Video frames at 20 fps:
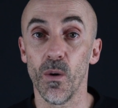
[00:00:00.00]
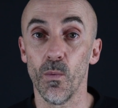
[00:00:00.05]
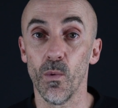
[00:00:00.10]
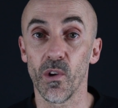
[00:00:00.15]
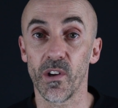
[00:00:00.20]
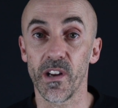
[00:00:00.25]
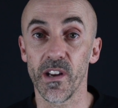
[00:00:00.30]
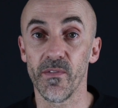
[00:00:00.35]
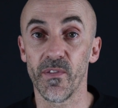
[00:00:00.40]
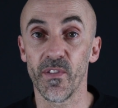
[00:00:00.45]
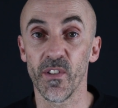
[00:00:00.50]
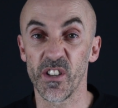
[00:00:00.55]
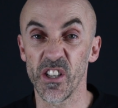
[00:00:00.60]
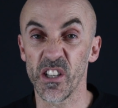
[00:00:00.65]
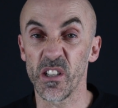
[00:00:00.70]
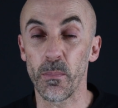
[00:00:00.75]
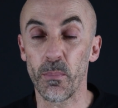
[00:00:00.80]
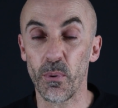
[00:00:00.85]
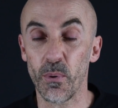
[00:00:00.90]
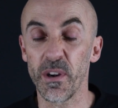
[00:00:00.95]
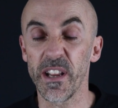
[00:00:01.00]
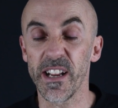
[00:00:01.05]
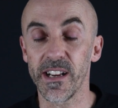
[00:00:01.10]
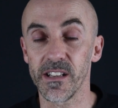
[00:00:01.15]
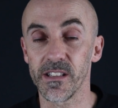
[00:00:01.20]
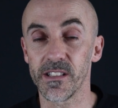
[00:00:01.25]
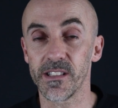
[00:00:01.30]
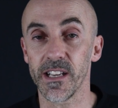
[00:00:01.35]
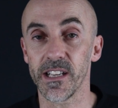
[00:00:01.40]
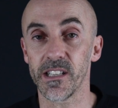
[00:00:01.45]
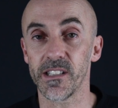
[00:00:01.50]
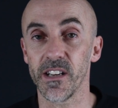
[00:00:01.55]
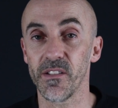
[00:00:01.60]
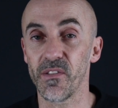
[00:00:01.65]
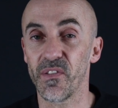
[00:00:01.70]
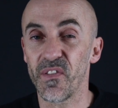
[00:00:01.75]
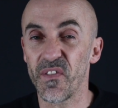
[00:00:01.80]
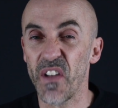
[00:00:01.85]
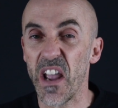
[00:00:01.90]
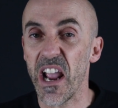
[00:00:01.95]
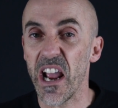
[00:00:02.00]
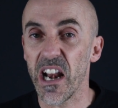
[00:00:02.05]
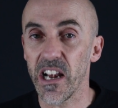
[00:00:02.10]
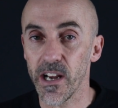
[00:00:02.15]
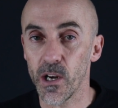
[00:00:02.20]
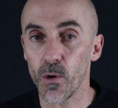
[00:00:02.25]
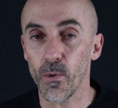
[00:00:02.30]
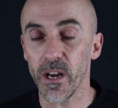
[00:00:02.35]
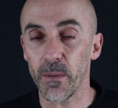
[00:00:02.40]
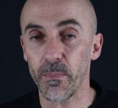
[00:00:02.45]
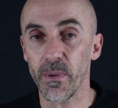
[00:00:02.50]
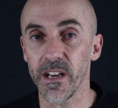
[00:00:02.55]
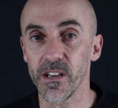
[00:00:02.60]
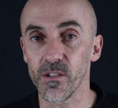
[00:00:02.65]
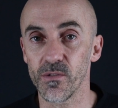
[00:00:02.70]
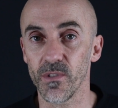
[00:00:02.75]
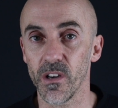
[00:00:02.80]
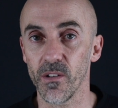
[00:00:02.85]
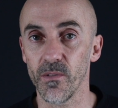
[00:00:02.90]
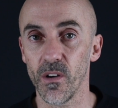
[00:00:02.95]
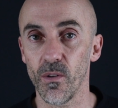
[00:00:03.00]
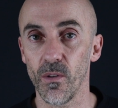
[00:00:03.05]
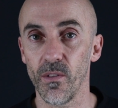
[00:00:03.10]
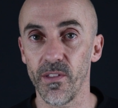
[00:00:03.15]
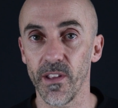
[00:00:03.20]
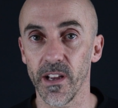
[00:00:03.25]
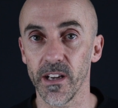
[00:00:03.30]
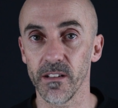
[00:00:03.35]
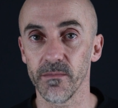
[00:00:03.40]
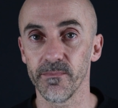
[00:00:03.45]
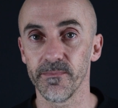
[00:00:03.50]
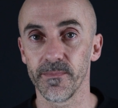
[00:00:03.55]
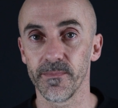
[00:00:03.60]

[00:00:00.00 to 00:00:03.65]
We're looking for just a pretty consistent, fairly quick pace throughout the whole thing.